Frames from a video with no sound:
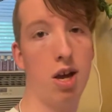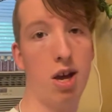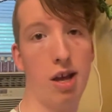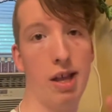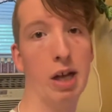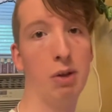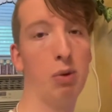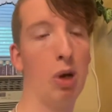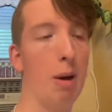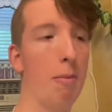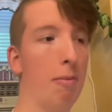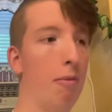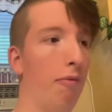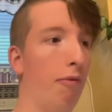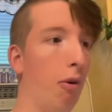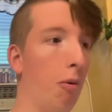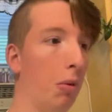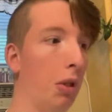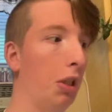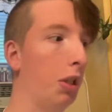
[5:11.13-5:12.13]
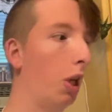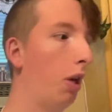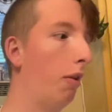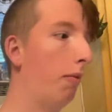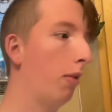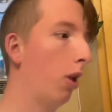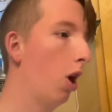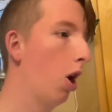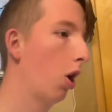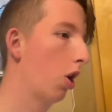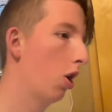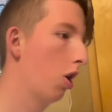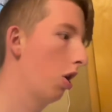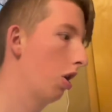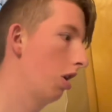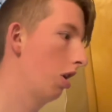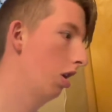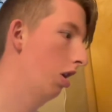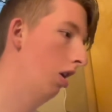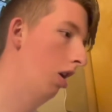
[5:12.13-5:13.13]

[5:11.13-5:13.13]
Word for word: That's why I've been filming this whole vlog on.